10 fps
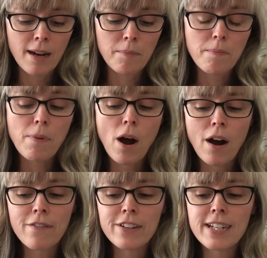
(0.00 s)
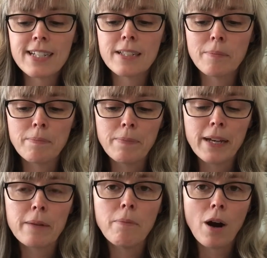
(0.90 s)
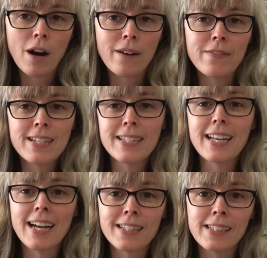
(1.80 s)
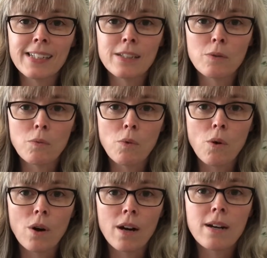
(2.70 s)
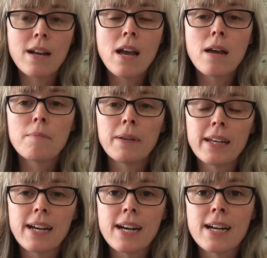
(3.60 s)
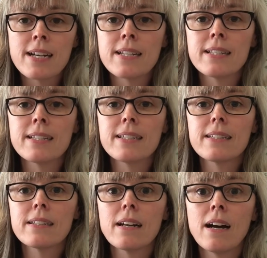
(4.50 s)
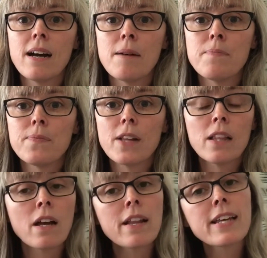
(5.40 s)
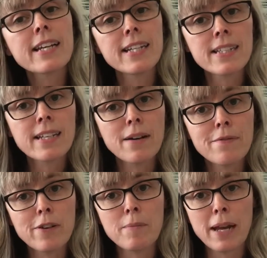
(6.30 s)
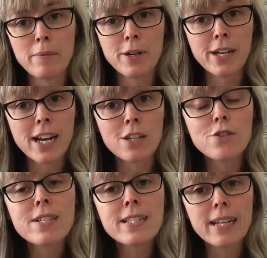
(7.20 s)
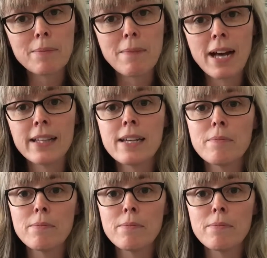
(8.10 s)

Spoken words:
Poverty is a big part of this, as is war, because a lot of the kids come from neighboring countries like Mali and